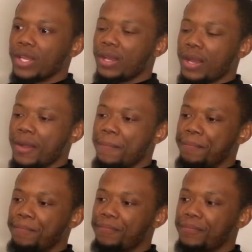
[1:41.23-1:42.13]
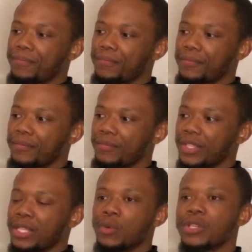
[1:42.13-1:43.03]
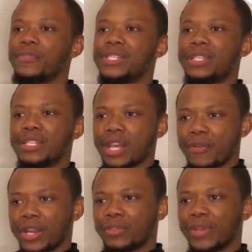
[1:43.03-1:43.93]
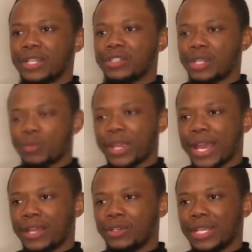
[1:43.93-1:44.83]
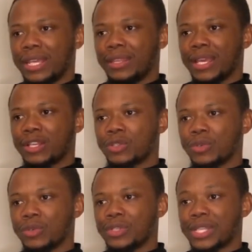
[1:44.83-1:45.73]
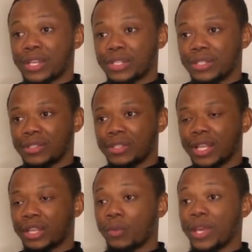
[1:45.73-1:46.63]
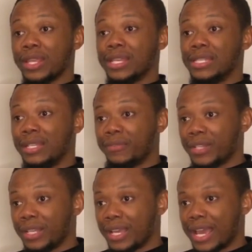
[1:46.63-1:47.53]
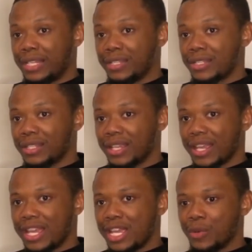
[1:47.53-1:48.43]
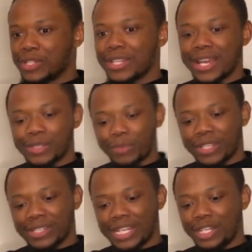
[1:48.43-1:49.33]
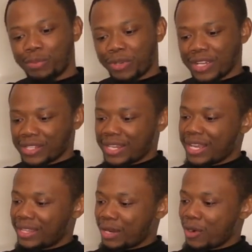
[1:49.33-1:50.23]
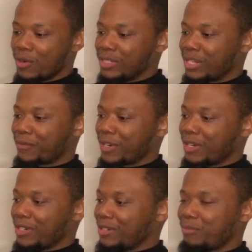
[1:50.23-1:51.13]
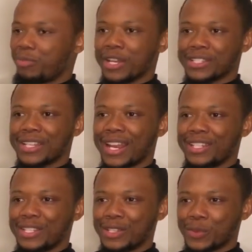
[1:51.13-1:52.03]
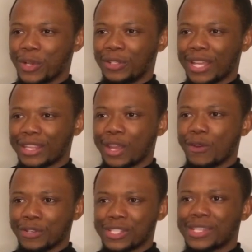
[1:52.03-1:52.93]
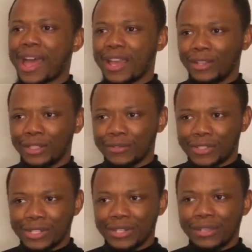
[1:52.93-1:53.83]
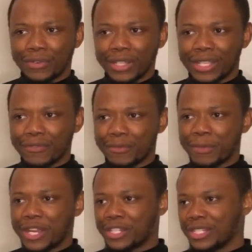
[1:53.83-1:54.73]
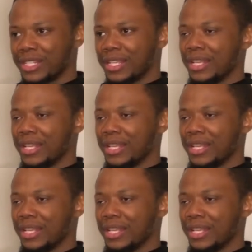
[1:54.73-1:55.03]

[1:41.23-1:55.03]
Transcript: there was obviously the direct relationship we had in the actual sessions, like the way they delivered it. And it was nice because each person had their own different personality as well, like their own style of delivering the information,